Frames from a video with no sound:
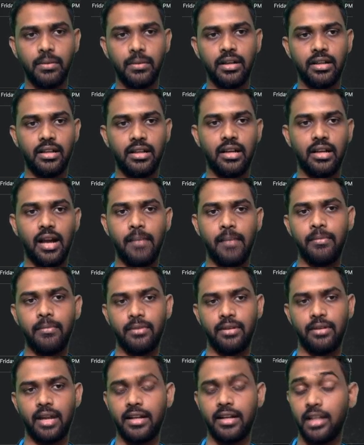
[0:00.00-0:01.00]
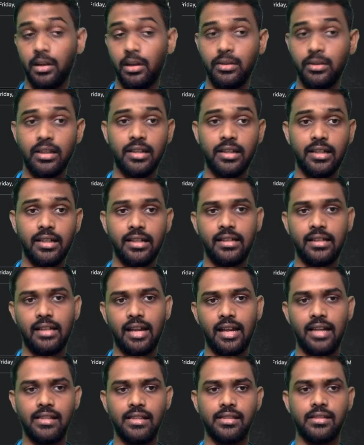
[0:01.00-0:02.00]
but uh, I can tell you that it
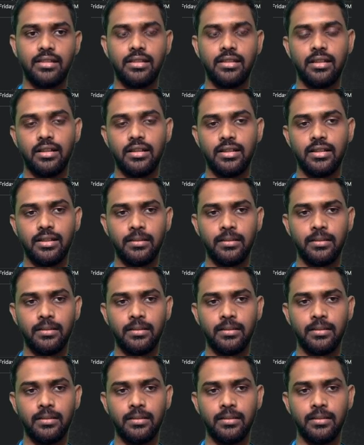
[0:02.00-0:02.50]
has uh,